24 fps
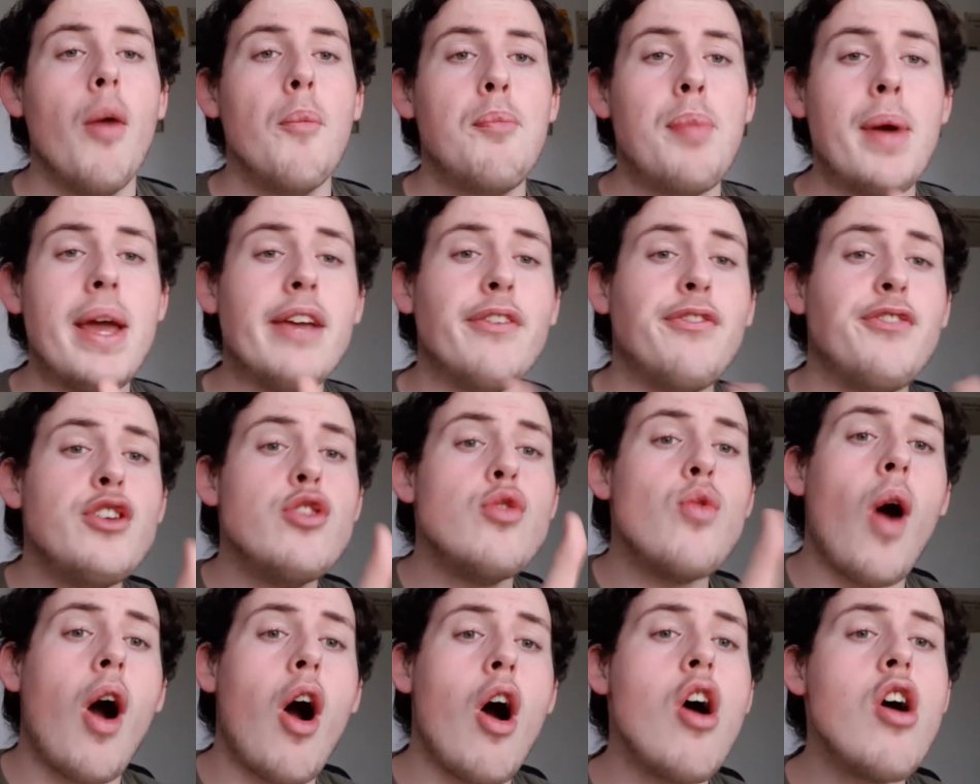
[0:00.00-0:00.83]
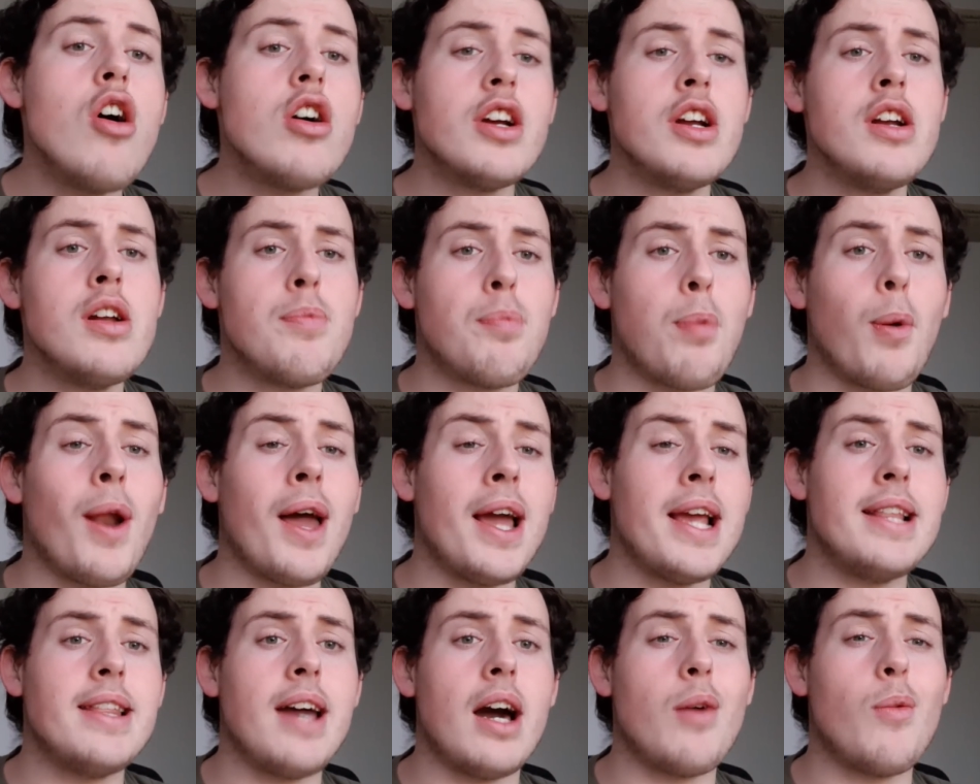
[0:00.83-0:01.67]
But if you are going to
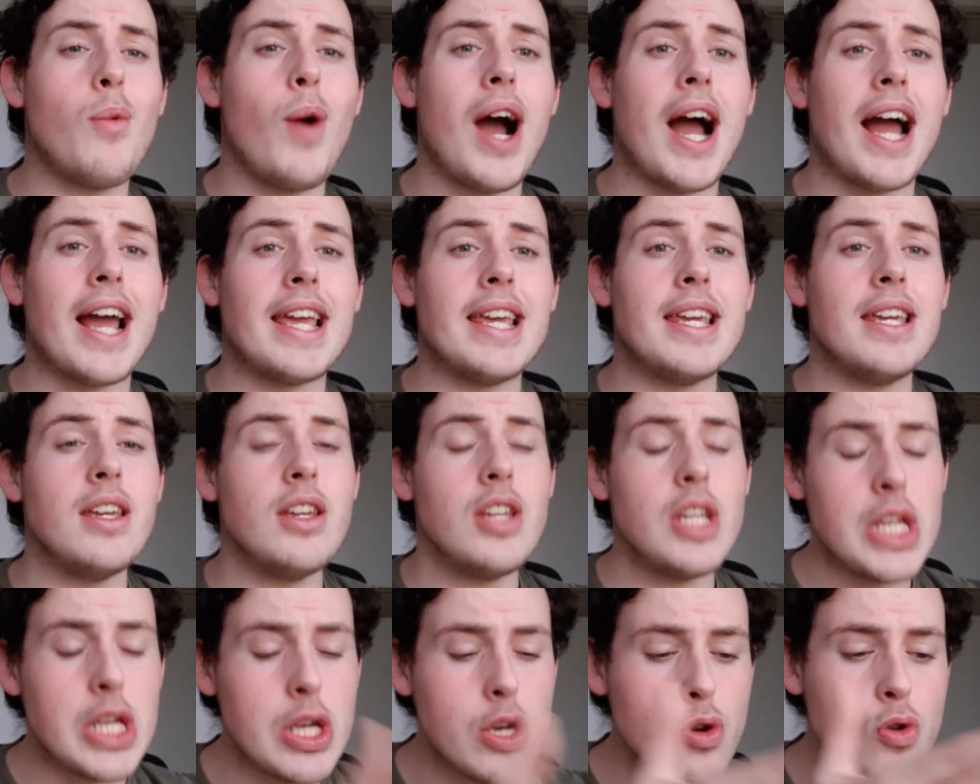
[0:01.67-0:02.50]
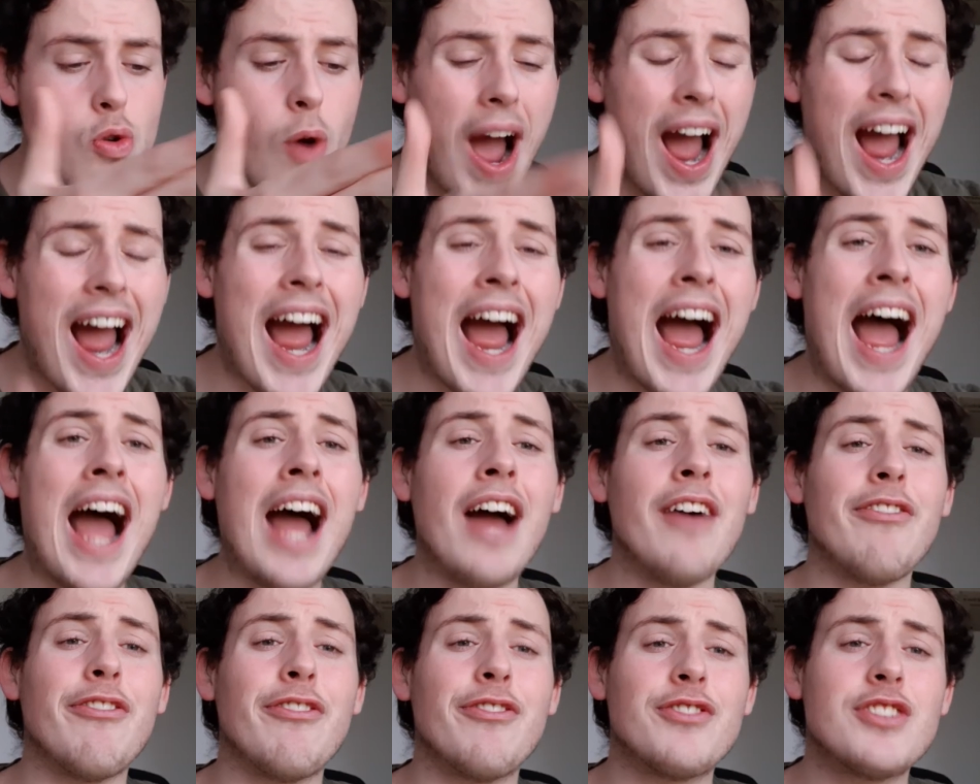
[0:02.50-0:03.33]
play that way, you
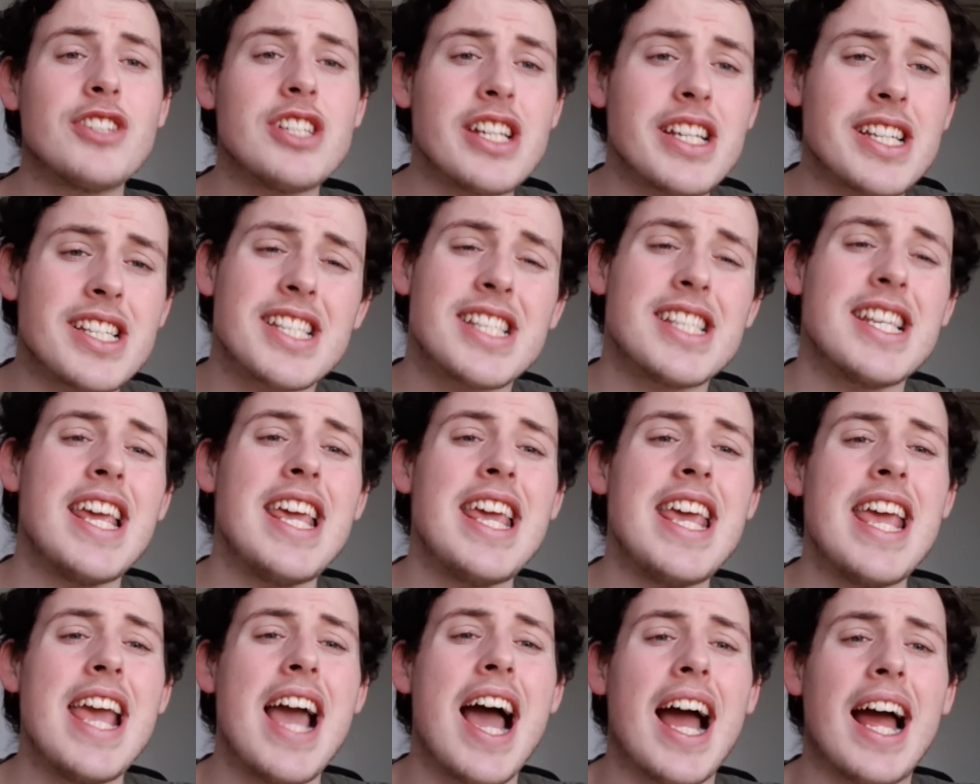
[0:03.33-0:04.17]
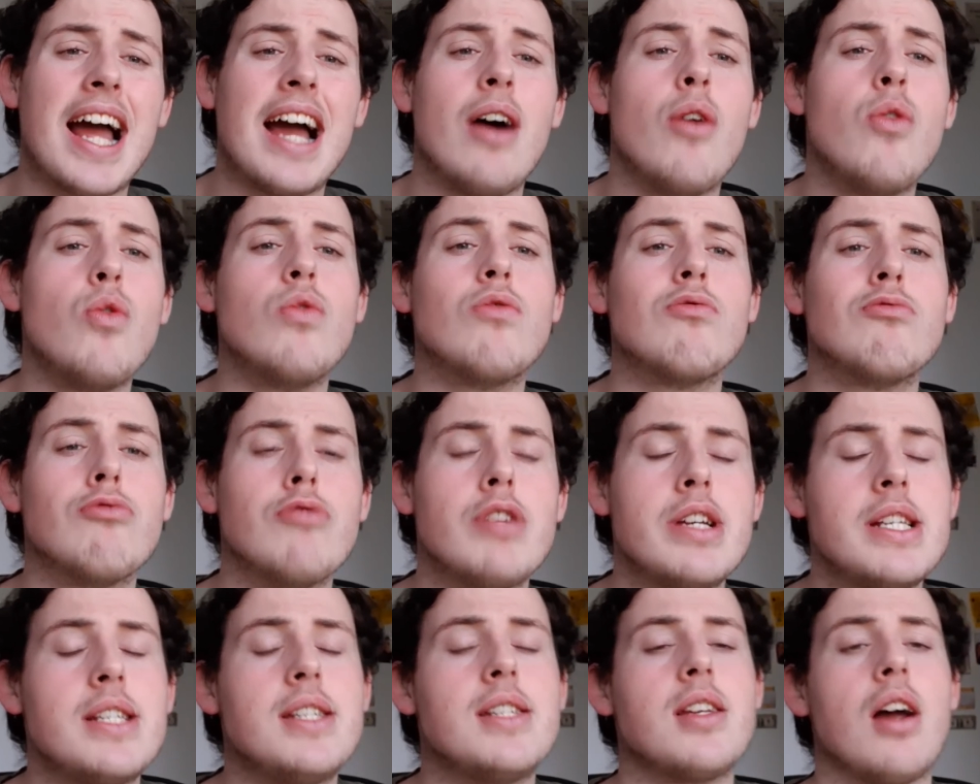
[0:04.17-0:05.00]
have to see out
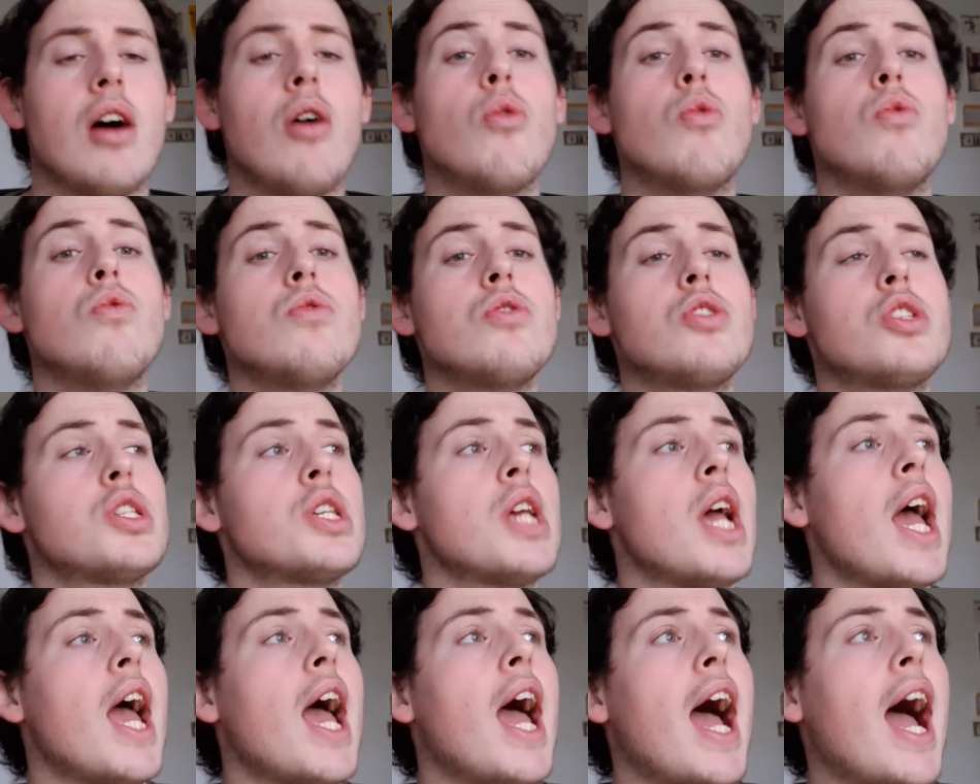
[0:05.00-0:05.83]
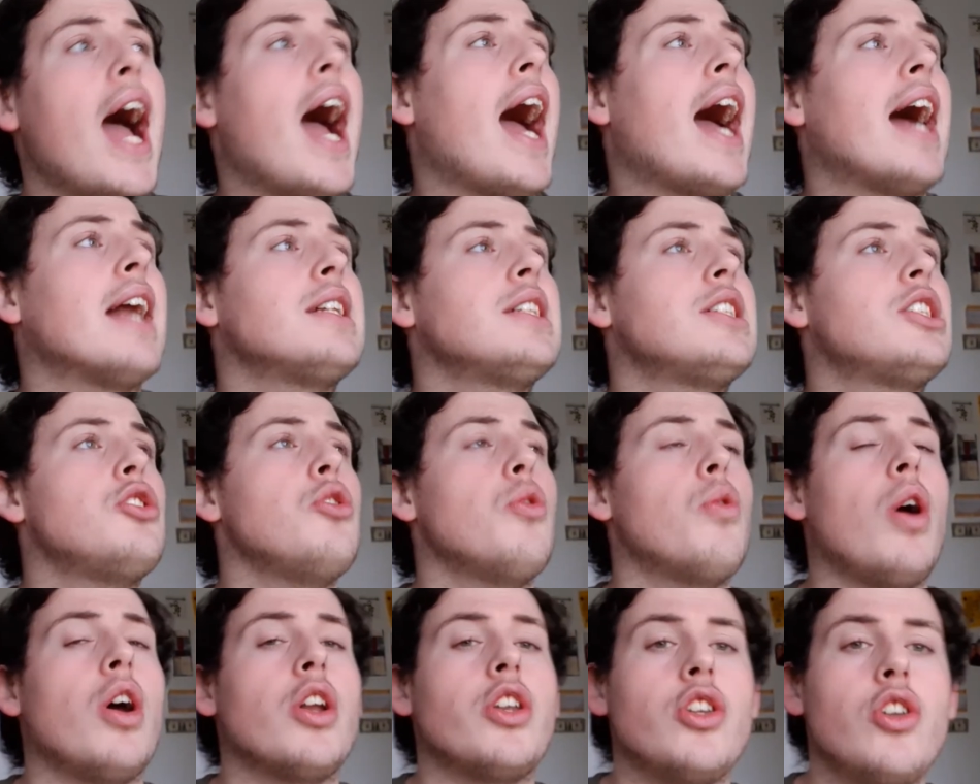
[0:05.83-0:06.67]
results. And
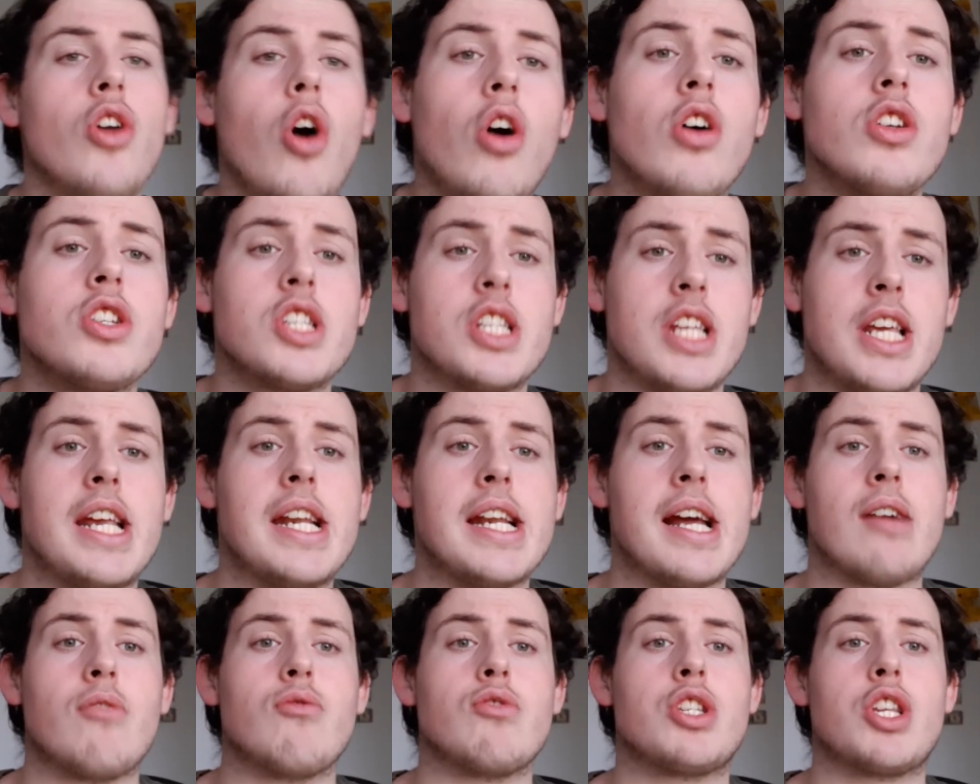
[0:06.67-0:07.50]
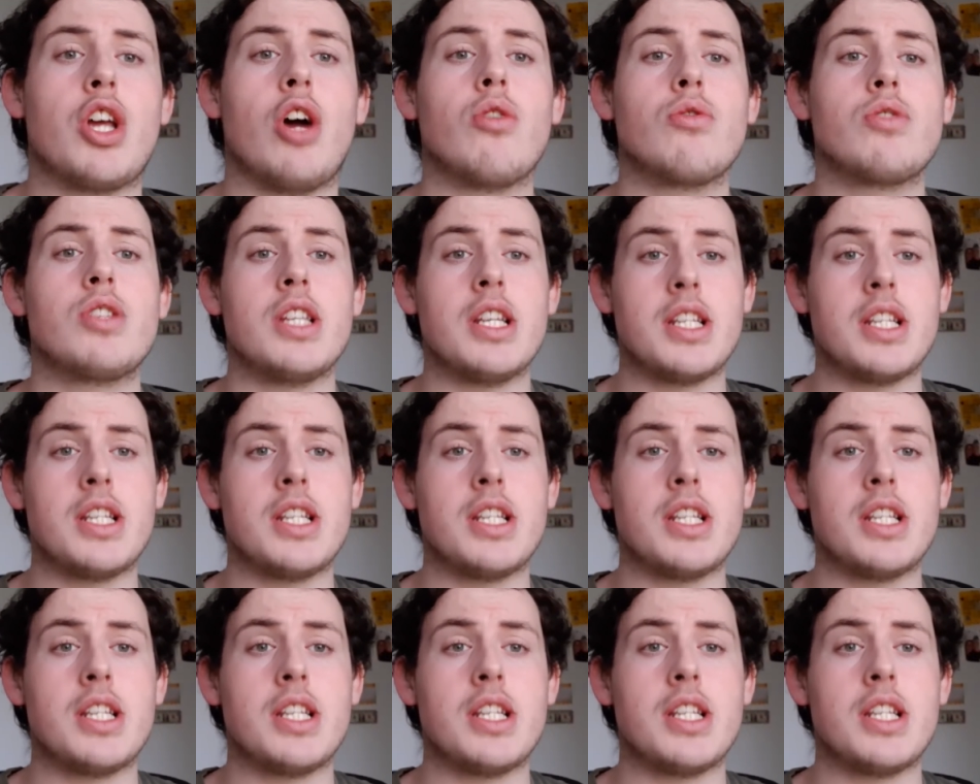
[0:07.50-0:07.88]
you are not seeing out results.